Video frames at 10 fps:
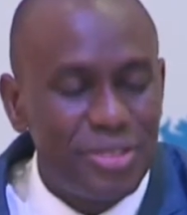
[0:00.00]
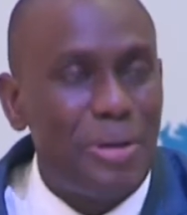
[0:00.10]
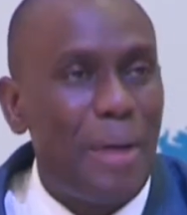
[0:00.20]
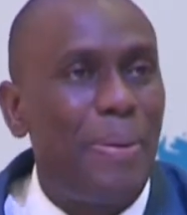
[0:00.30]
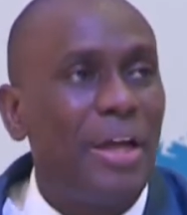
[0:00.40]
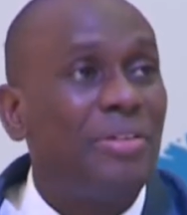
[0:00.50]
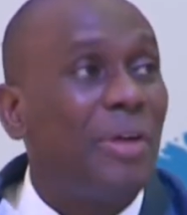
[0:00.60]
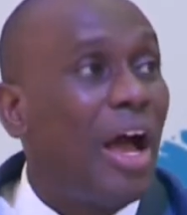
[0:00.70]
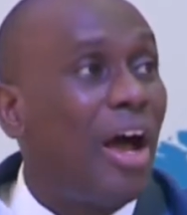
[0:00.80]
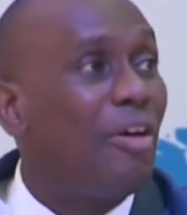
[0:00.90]
Papa,
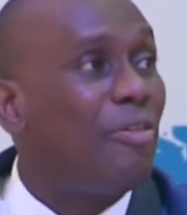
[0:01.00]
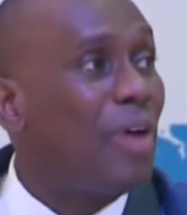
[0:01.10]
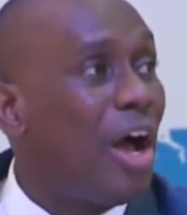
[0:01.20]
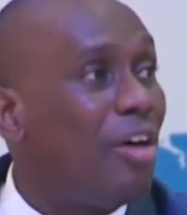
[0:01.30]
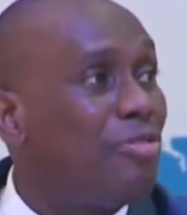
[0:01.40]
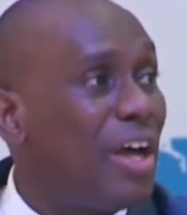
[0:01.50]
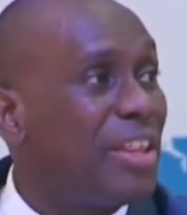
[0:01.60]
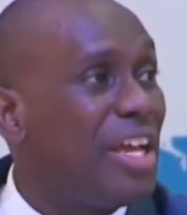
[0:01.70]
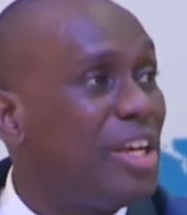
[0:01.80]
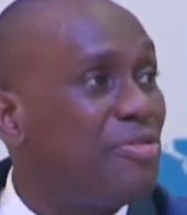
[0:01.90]
our, our
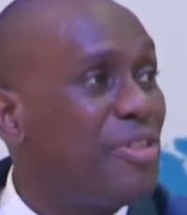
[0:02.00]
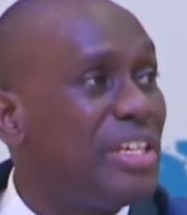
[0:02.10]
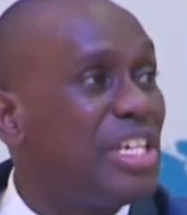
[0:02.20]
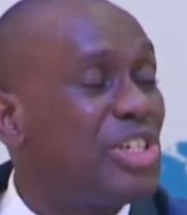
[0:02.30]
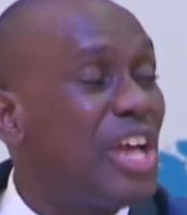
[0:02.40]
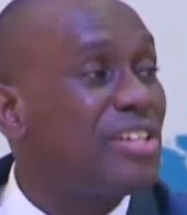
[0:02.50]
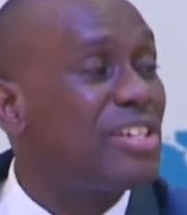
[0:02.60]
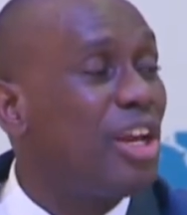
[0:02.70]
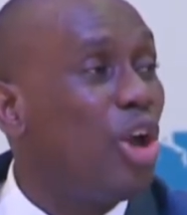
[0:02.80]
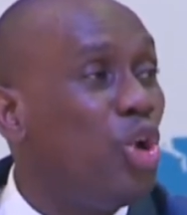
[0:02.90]
father in the faith, the
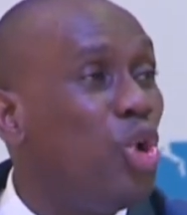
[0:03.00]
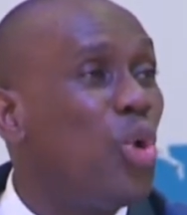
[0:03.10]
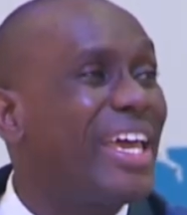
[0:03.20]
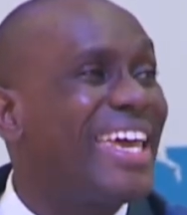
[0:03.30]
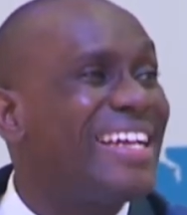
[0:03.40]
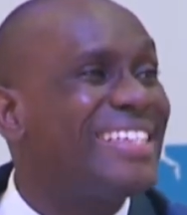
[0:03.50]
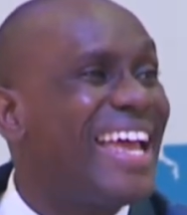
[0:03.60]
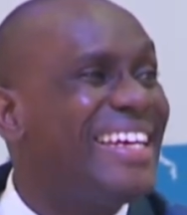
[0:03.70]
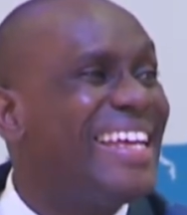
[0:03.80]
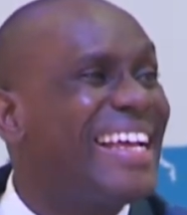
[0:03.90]
chancellor,
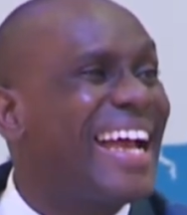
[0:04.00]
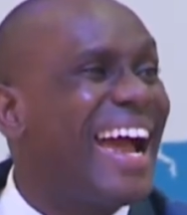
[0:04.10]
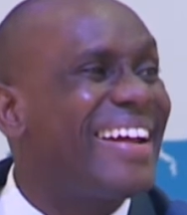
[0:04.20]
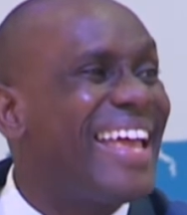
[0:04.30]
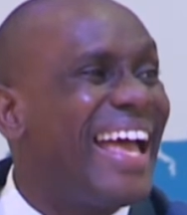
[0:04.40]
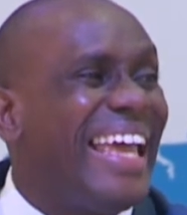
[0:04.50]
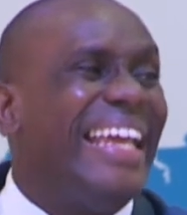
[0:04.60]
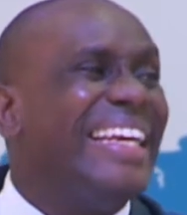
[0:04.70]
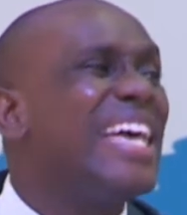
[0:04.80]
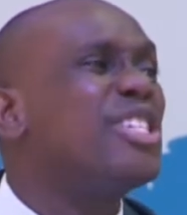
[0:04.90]
located the carrier
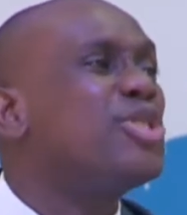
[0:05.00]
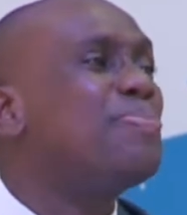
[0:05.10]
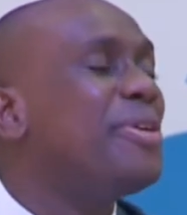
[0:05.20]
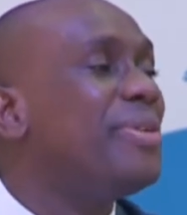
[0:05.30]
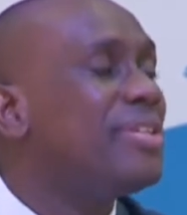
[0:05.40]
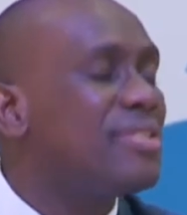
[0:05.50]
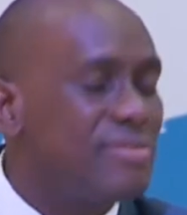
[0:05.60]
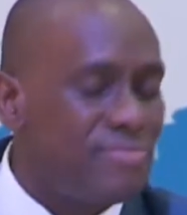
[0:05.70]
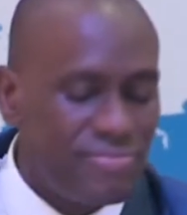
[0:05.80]
in the spirit.